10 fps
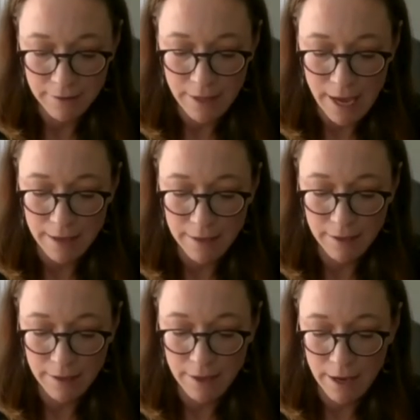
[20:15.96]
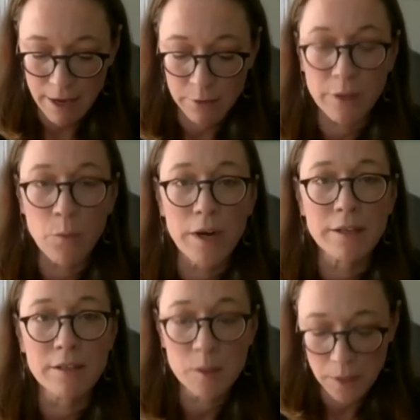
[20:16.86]
that I only
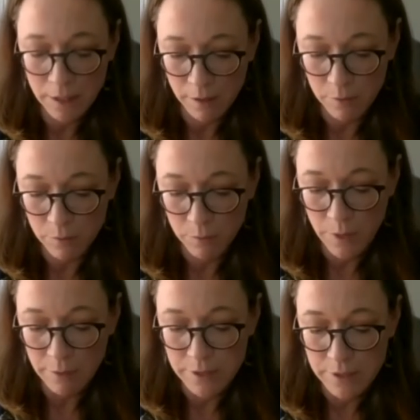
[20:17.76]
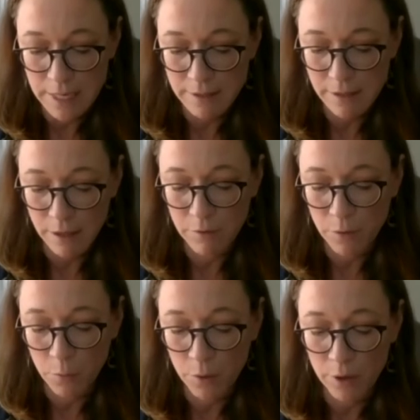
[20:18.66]
wanted to speak when it was necessary
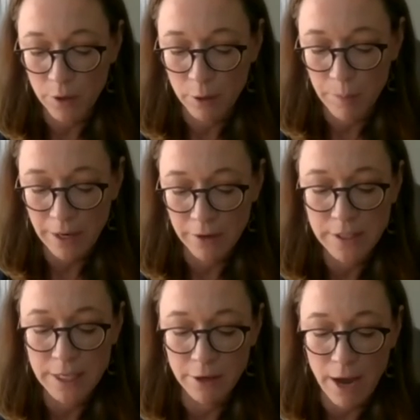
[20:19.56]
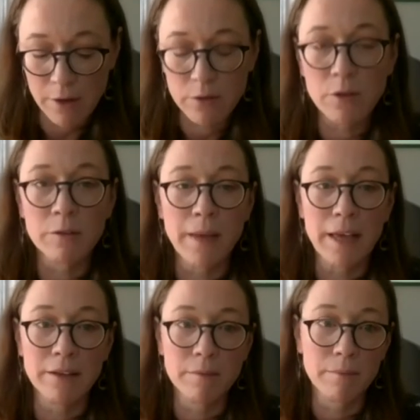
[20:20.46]
for work or parenting or household
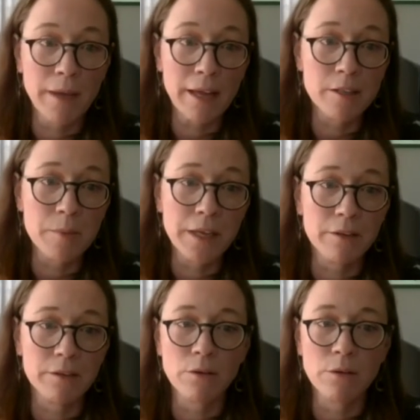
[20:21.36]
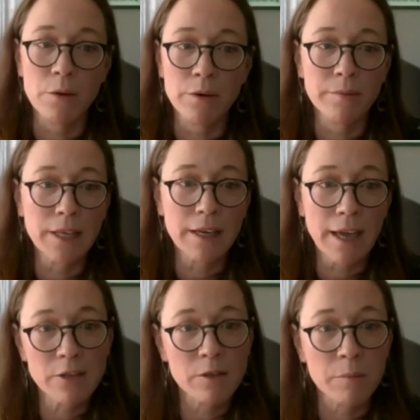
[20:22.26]
management or the
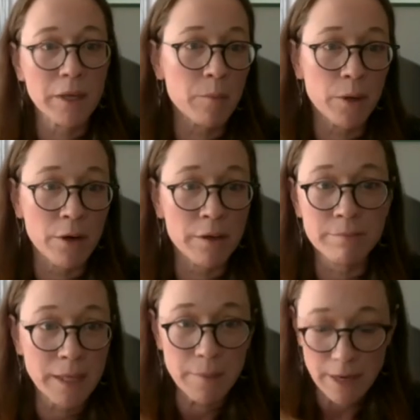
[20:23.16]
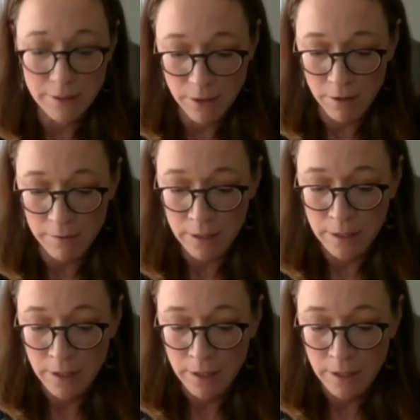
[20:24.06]
occasional big bird, maybe I saw.